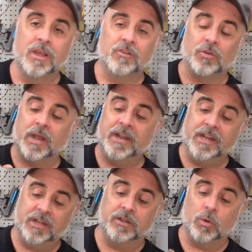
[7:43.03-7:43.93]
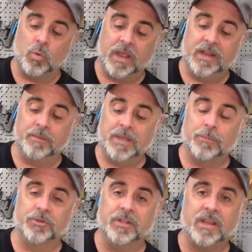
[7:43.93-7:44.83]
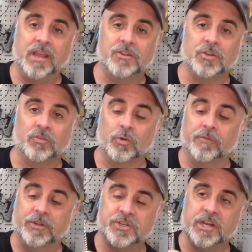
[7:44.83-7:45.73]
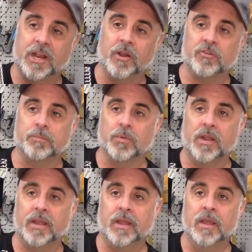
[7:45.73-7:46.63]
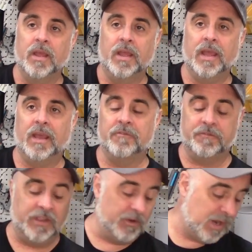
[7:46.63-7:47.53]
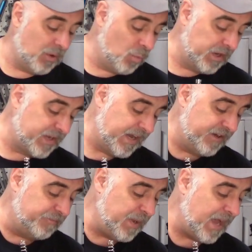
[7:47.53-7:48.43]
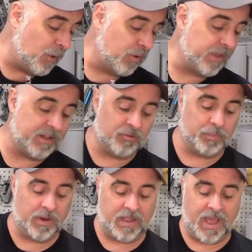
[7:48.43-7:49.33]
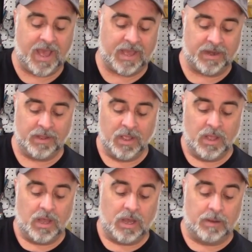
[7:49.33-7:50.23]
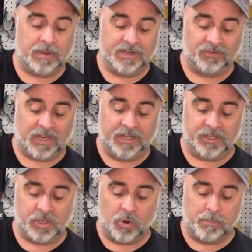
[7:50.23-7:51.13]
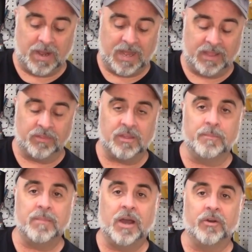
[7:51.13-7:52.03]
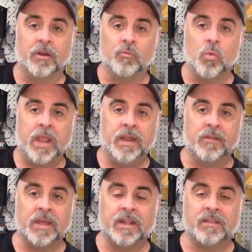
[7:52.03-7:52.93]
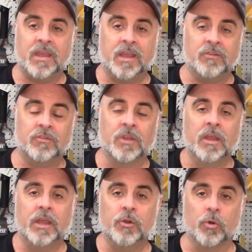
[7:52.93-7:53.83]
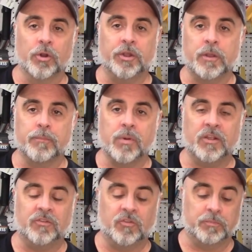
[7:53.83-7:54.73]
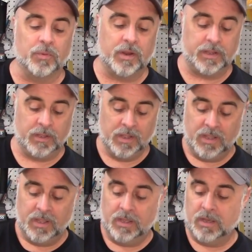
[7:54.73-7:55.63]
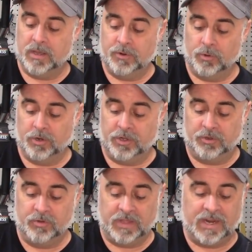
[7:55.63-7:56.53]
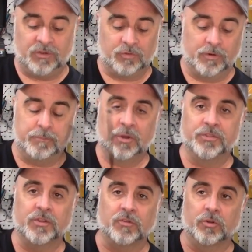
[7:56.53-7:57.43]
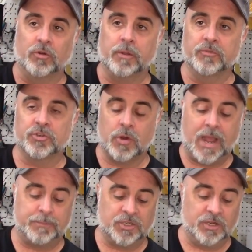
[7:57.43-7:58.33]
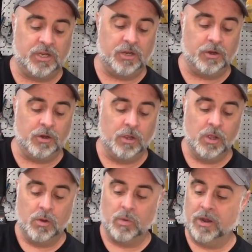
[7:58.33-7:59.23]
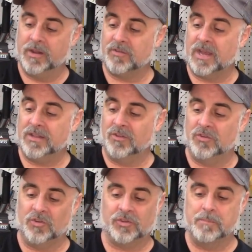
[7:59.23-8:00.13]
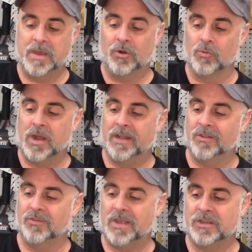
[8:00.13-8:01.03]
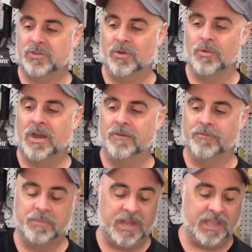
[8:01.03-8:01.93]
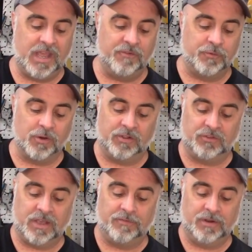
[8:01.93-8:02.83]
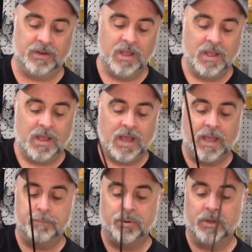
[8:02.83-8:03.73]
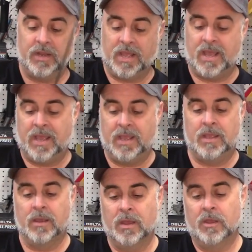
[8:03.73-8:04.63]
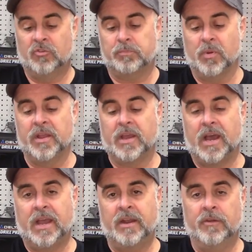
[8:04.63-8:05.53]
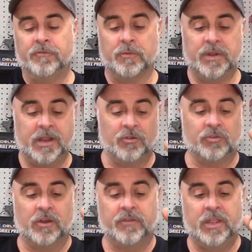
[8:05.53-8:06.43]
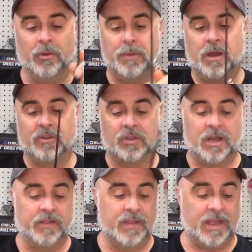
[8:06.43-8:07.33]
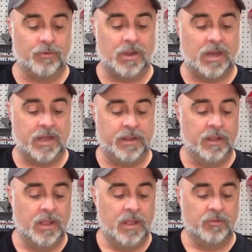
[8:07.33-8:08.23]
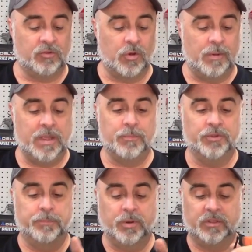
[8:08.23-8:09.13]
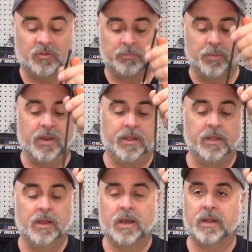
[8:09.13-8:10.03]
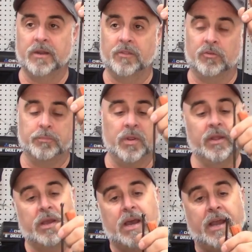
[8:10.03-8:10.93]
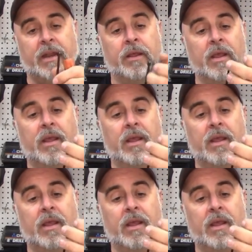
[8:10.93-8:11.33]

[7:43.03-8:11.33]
So I needed a way to be able to take just sort of a generic spring and figure out what kind of power that spring had. I decided to go by the amount of weight that it takes in order to compress the spring. In order to do that, I sort of built this little contraption here where it's got, this is just a metal rod. This is actually a rod from an AK-47. I put a spring guide from an Airsoft gearbox on that rod, so I'm able to put the spring onto the spring guide.